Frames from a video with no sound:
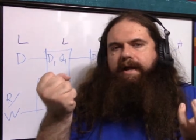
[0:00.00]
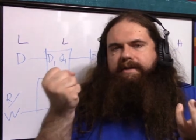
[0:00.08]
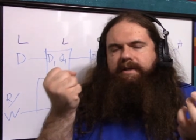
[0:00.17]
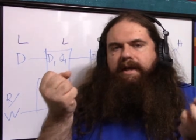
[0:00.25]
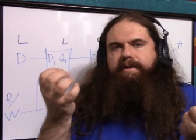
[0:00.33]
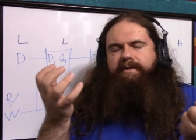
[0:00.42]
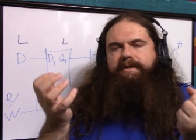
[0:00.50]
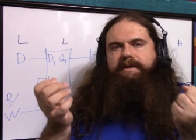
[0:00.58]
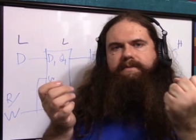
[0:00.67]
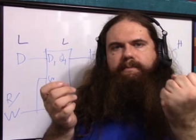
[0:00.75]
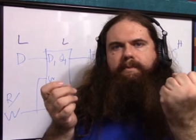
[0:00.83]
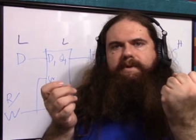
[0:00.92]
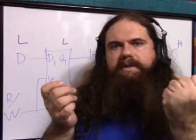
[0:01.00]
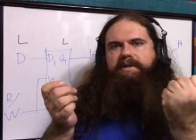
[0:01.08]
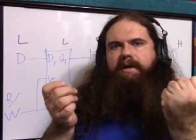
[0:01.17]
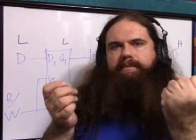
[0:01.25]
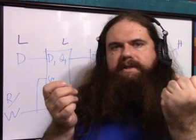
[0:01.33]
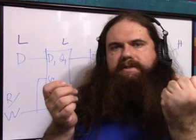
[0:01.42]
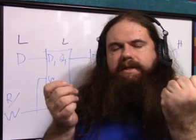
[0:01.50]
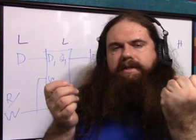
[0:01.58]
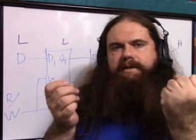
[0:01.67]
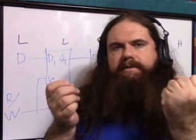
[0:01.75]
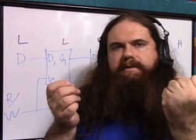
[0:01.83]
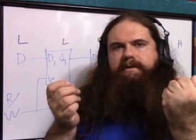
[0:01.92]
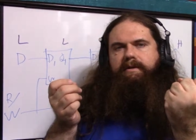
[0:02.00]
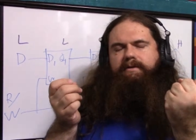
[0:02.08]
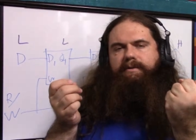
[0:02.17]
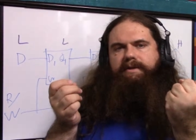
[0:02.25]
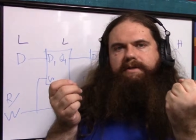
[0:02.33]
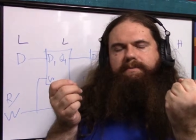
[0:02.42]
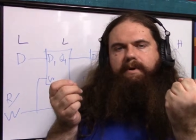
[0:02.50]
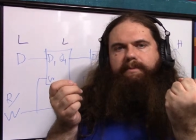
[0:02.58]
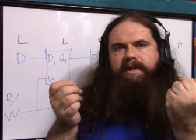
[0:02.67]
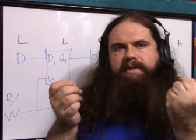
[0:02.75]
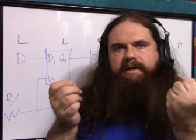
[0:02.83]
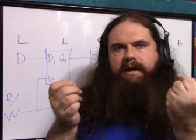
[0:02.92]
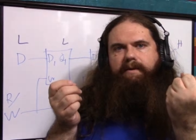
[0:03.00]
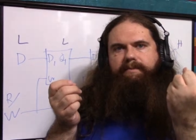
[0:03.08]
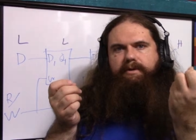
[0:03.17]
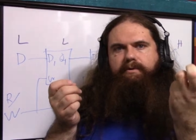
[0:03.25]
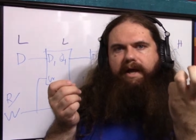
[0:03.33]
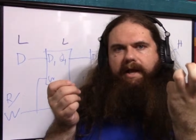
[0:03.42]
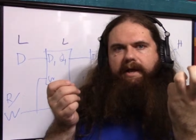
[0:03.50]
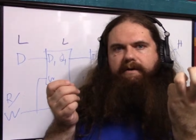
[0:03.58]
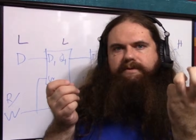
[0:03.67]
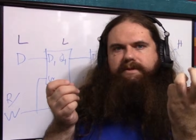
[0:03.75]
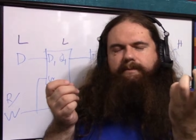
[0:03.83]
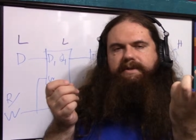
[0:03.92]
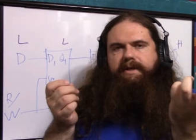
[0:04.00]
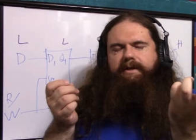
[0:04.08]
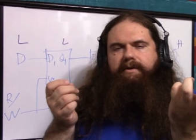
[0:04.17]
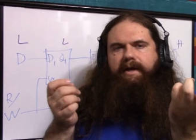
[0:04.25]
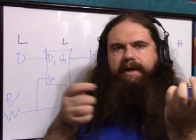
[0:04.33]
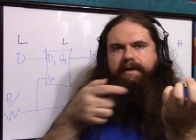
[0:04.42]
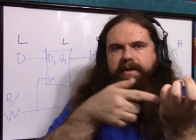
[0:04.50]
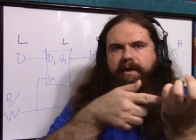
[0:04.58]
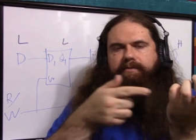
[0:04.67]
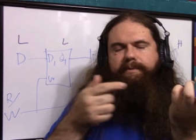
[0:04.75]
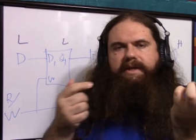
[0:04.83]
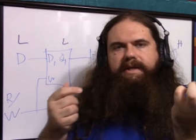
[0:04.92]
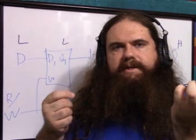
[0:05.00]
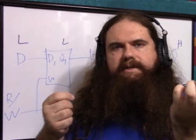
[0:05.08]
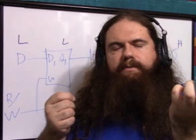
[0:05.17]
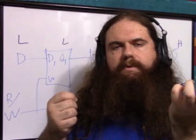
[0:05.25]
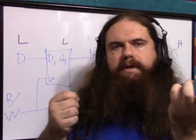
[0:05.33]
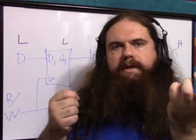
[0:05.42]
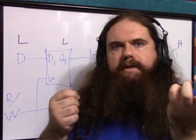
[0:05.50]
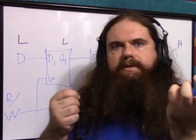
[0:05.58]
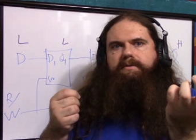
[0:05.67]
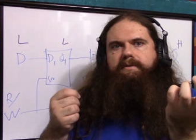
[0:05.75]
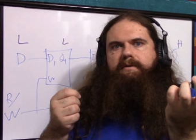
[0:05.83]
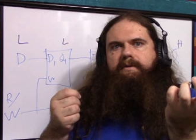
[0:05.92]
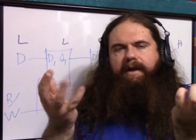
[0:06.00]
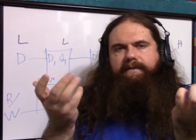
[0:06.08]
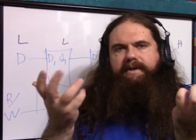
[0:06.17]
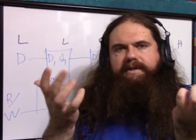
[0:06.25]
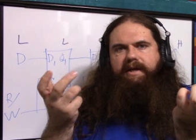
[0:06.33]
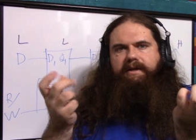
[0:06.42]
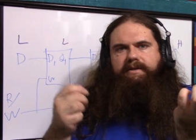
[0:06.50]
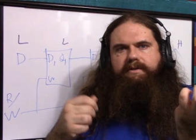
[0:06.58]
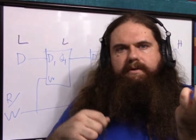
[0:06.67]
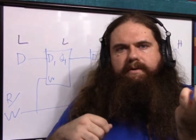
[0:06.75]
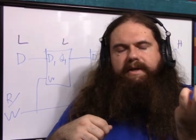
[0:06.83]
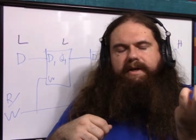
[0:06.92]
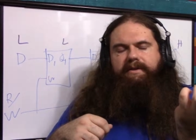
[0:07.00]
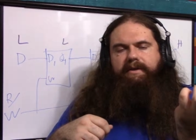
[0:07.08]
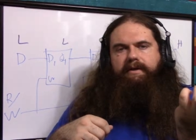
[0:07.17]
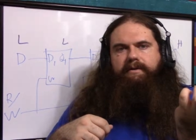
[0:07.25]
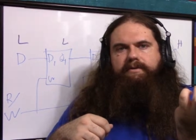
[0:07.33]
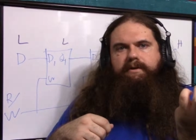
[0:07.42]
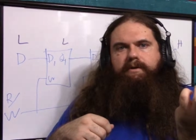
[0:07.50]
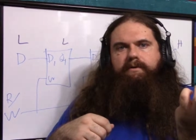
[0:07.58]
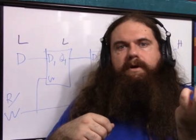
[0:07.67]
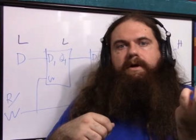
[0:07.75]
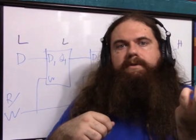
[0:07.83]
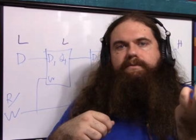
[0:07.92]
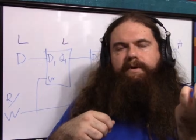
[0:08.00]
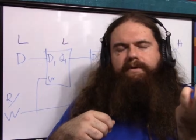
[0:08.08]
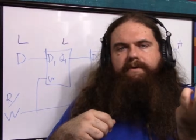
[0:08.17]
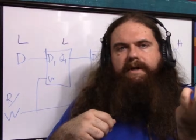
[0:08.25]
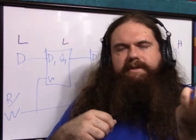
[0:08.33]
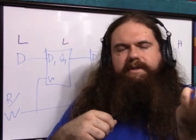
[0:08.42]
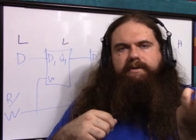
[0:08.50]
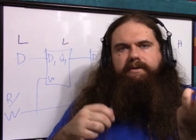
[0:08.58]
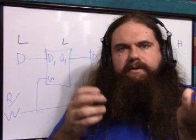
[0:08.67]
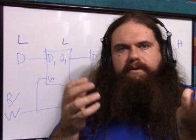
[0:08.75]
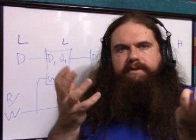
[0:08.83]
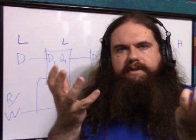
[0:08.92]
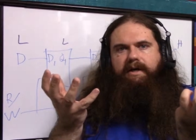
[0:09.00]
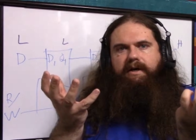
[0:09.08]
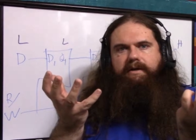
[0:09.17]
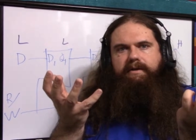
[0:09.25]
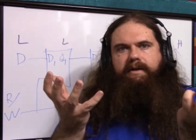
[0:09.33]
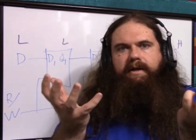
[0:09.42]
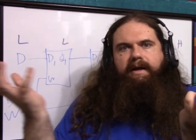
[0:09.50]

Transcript: at, at this moment in time, let's say this. So at this moment in time, you have something in your hand and everybody can see what it is. And this hand isn't doing anything. So the read write signal turns on,